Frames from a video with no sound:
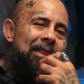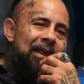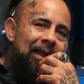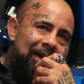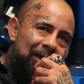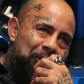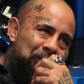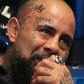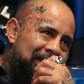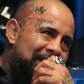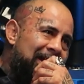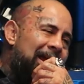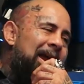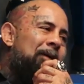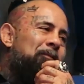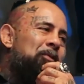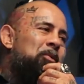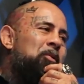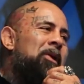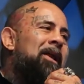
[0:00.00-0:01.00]
And but then I
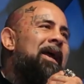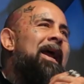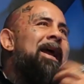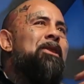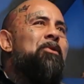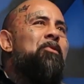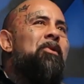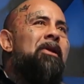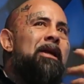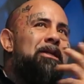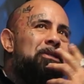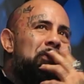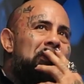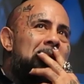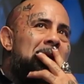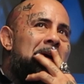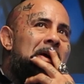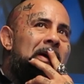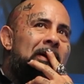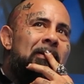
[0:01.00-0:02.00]
have to realize
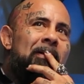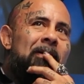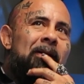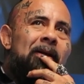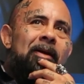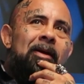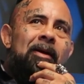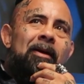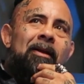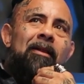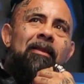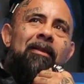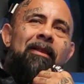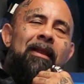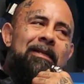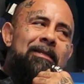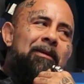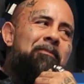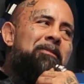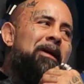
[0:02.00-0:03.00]
early on
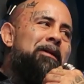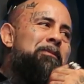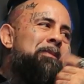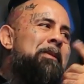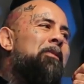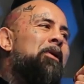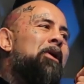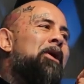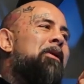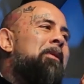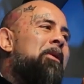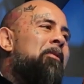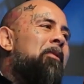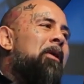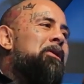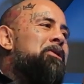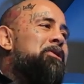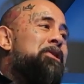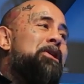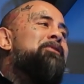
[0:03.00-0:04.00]
that sometimes people are gonna be
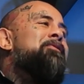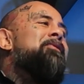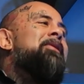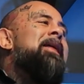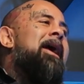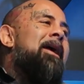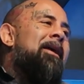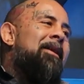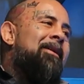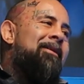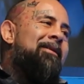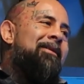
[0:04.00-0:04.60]
around you just for that.